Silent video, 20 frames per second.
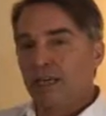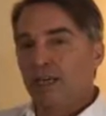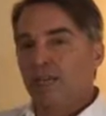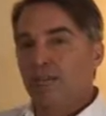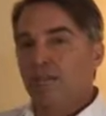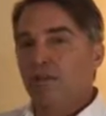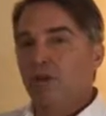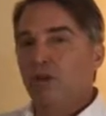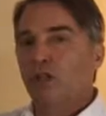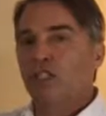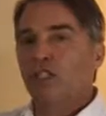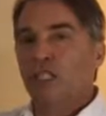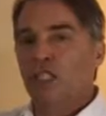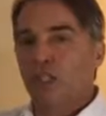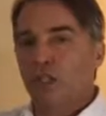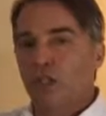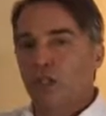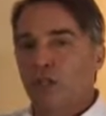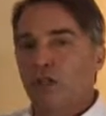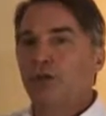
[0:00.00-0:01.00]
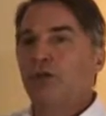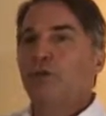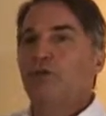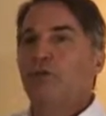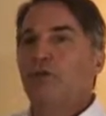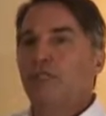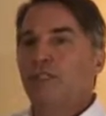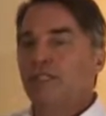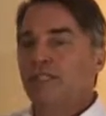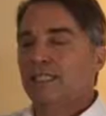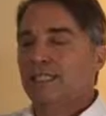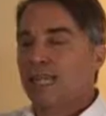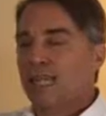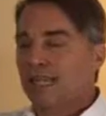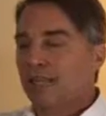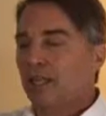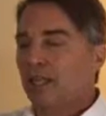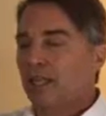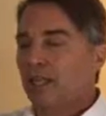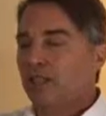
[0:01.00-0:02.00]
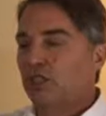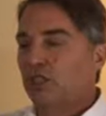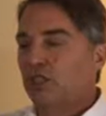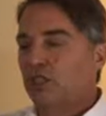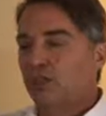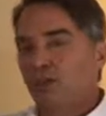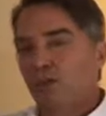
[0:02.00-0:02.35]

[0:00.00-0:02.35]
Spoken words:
emerging new technological,